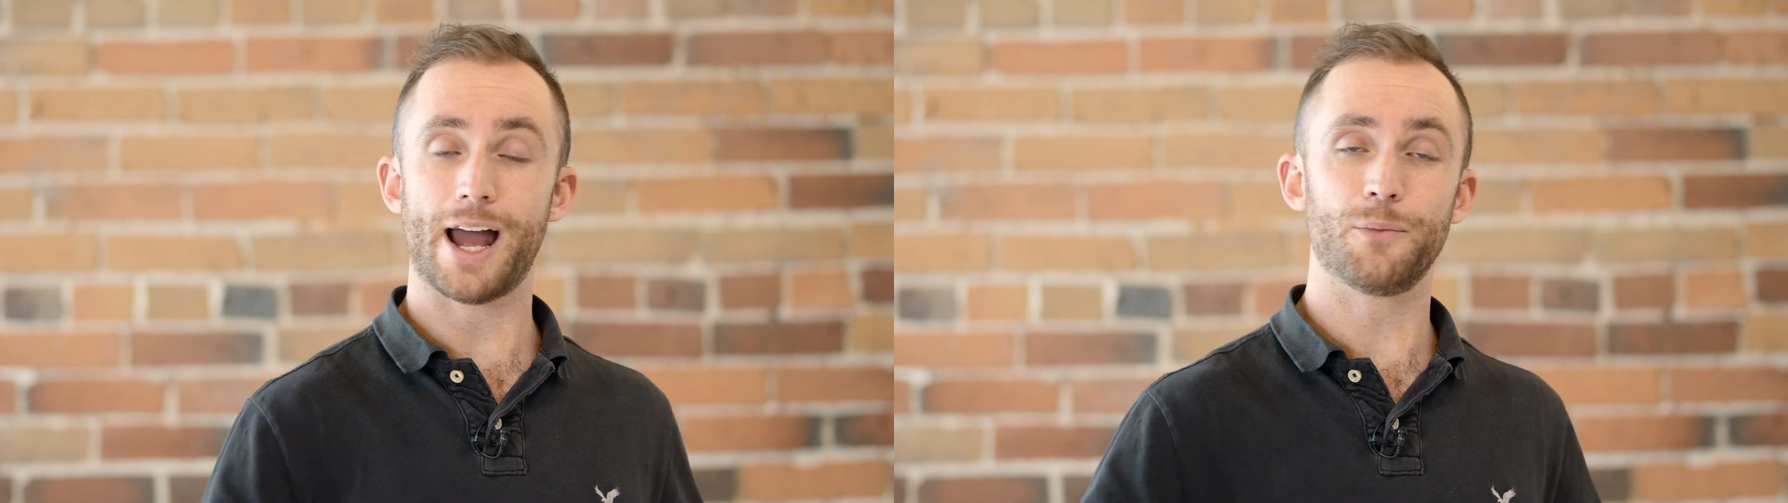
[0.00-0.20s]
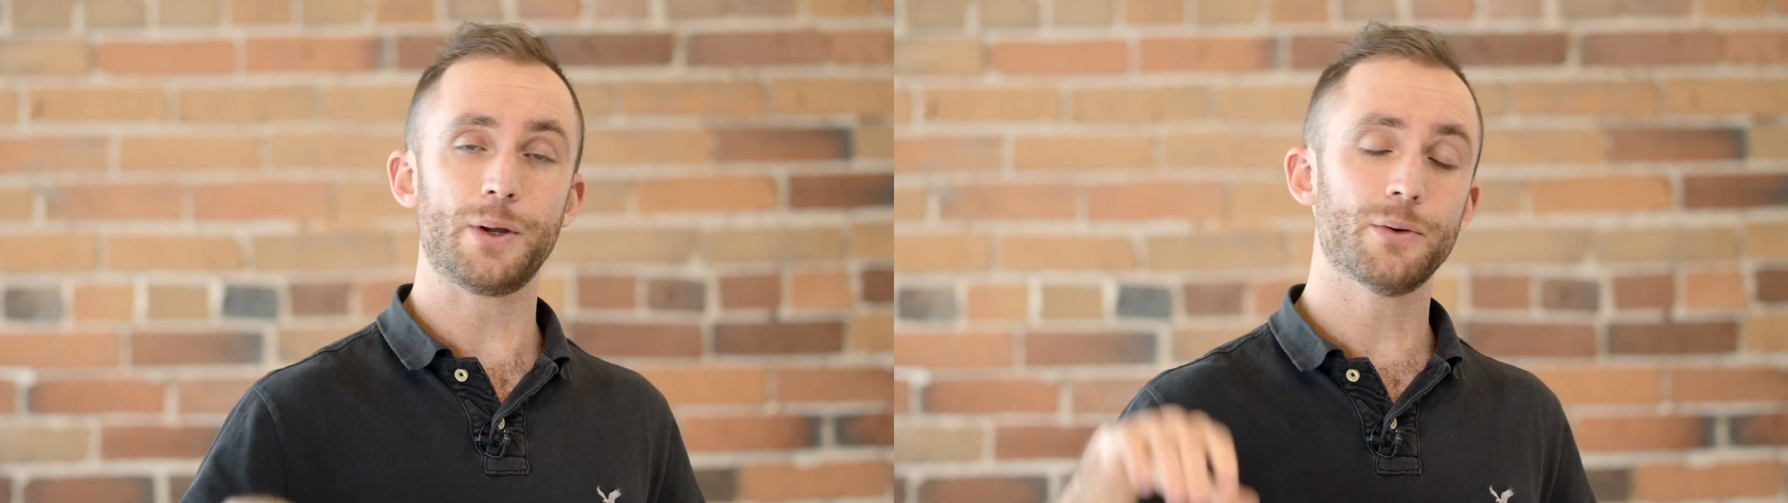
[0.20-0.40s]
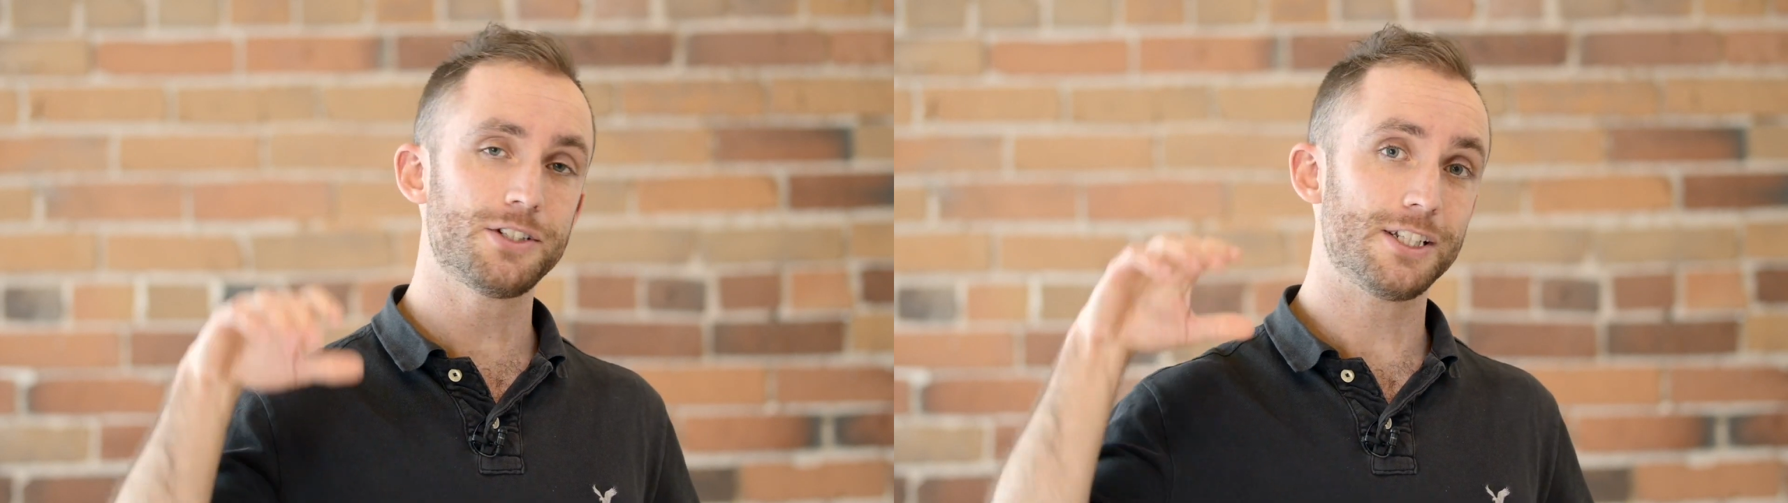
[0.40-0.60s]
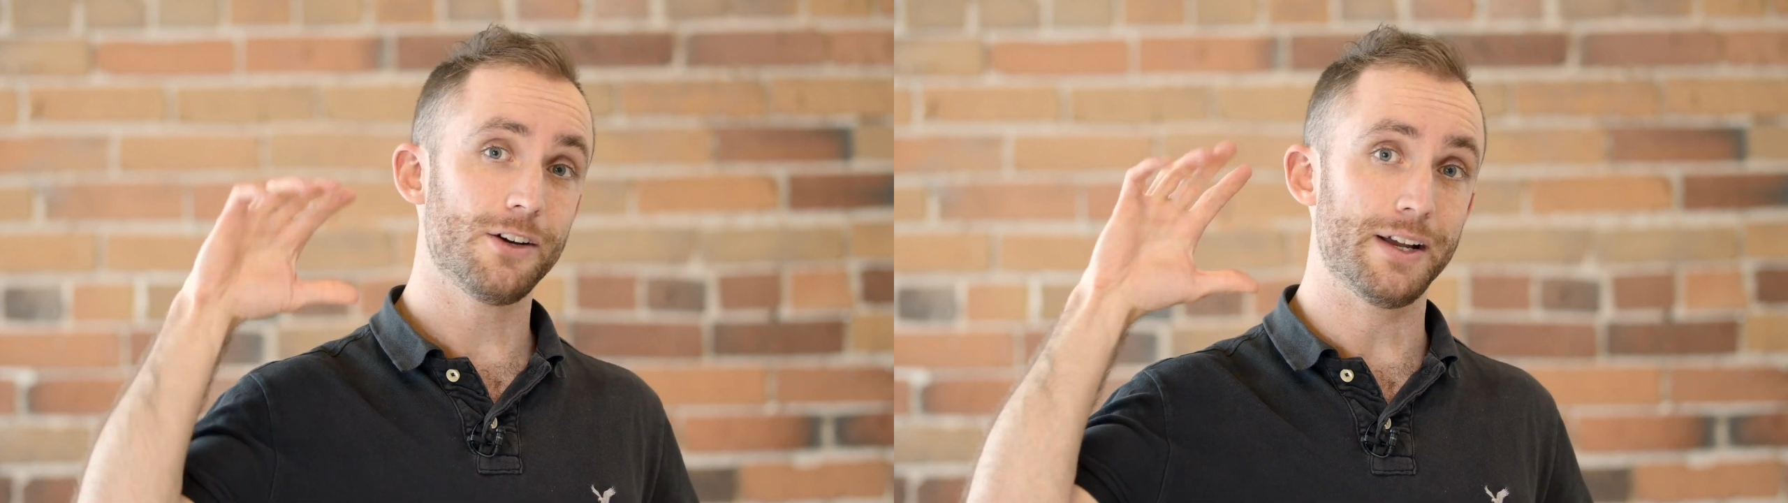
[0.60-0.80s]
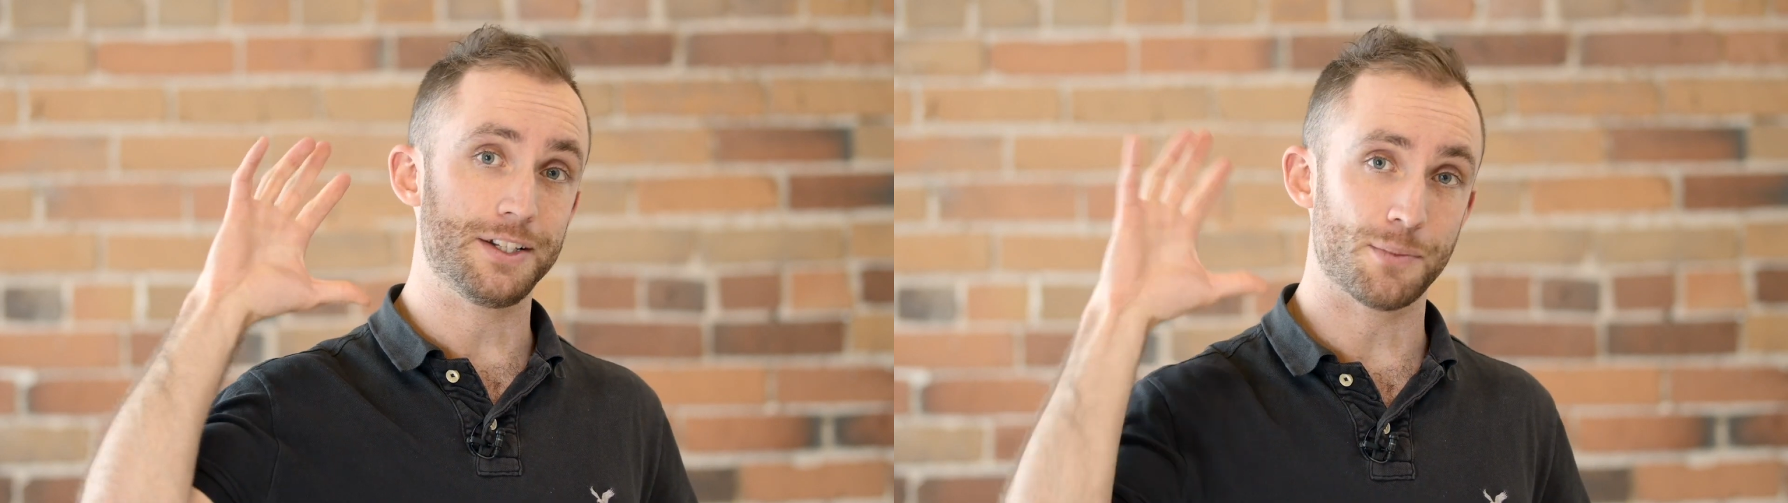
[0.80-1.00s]
and we will see
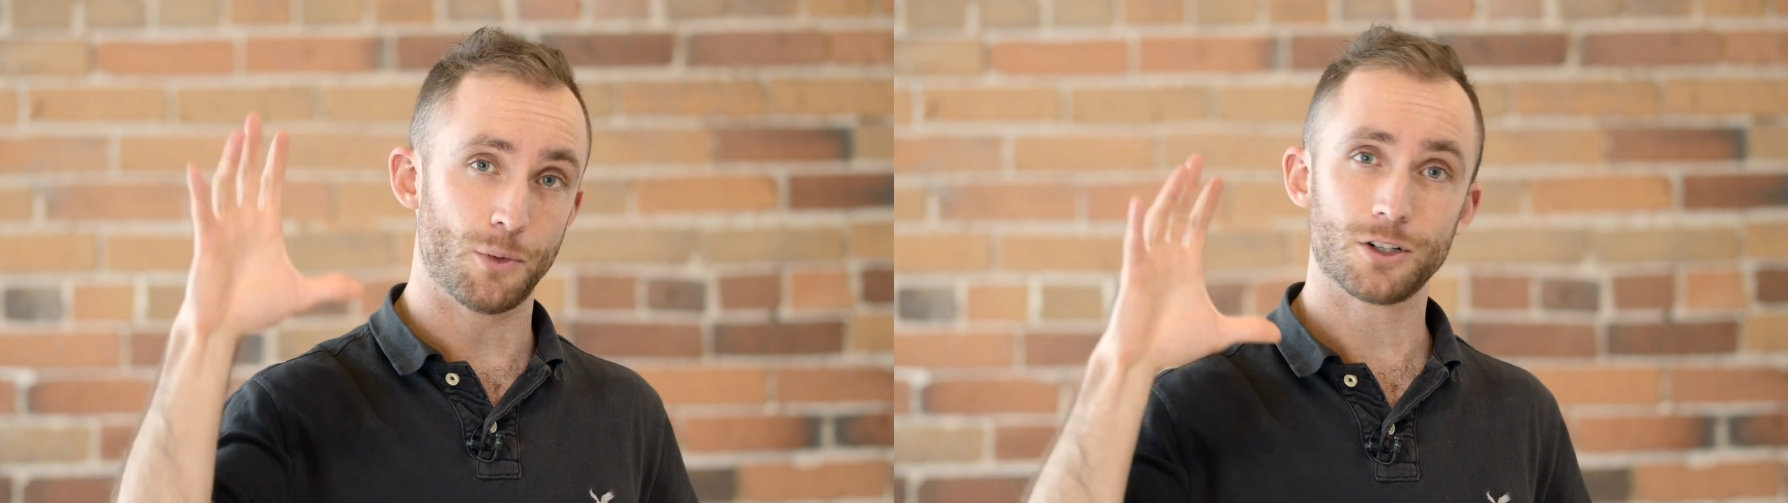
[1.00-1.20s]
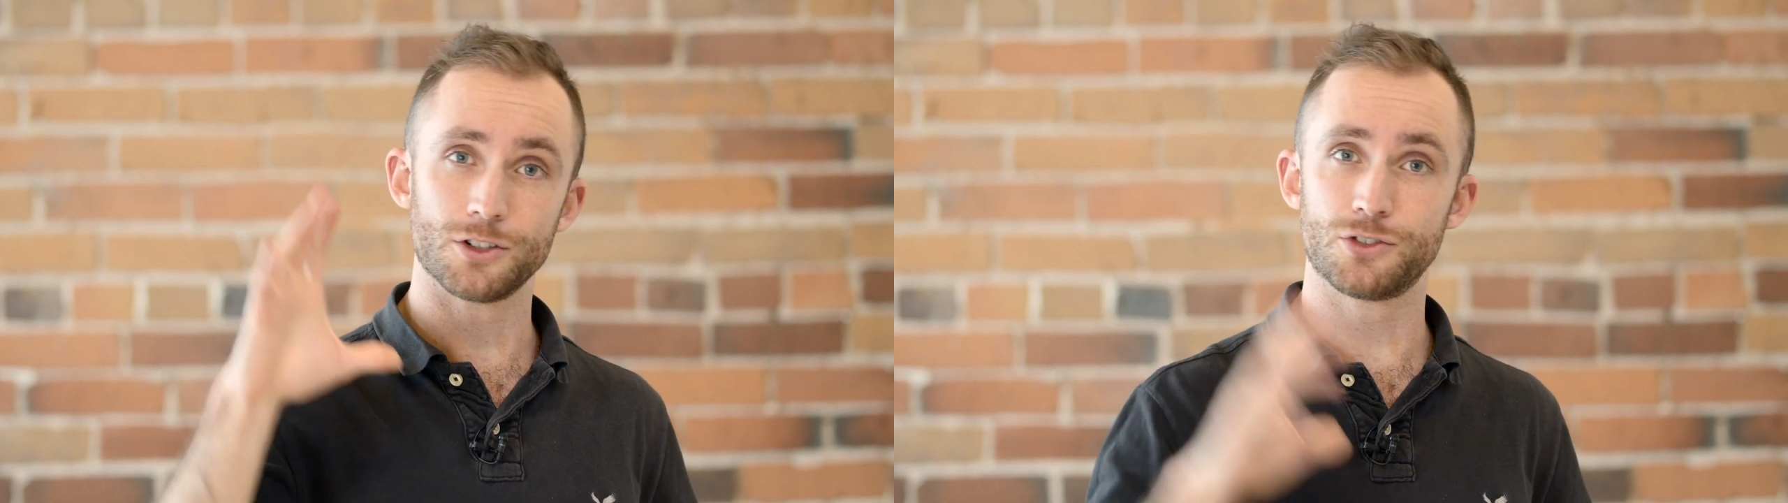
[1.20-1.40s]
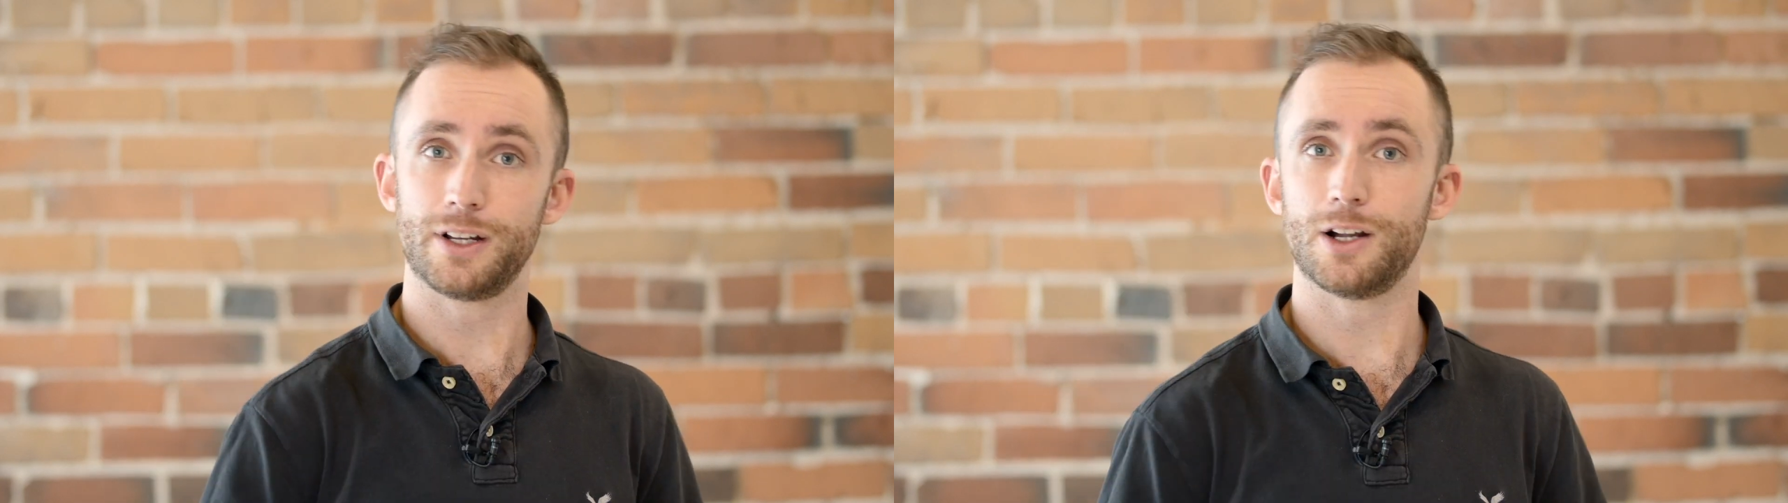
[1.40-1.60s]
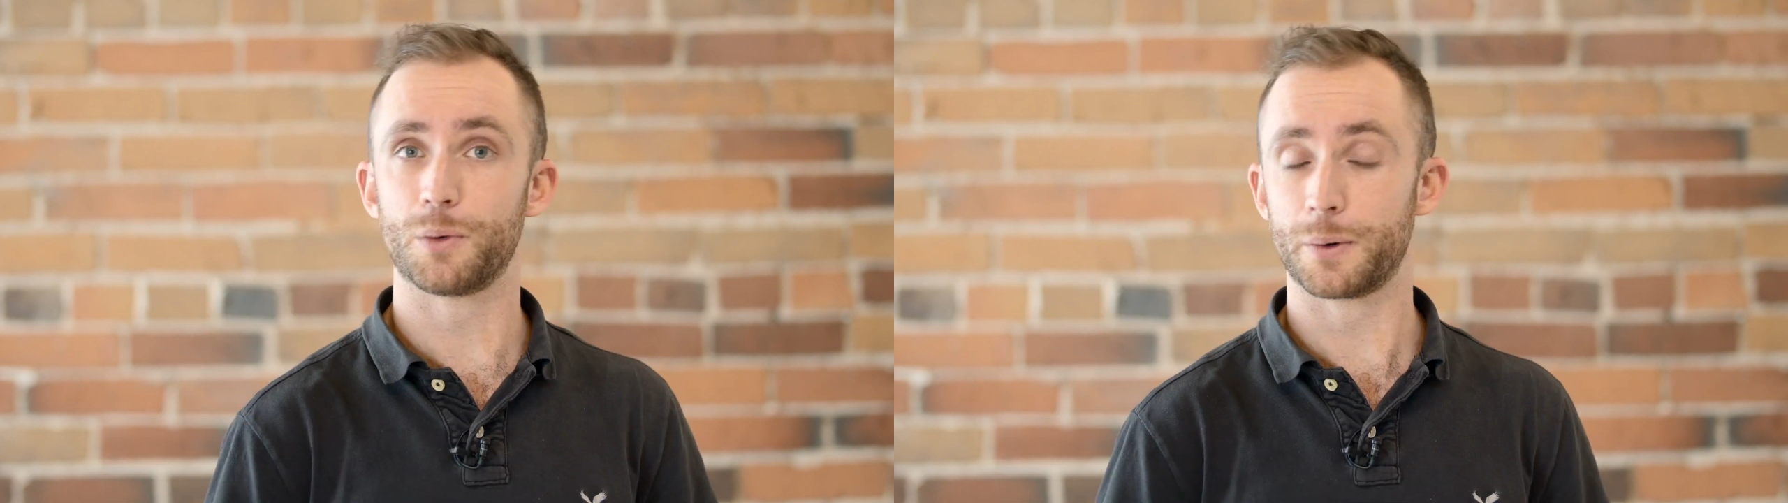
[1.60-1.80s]
you in tomorrow's video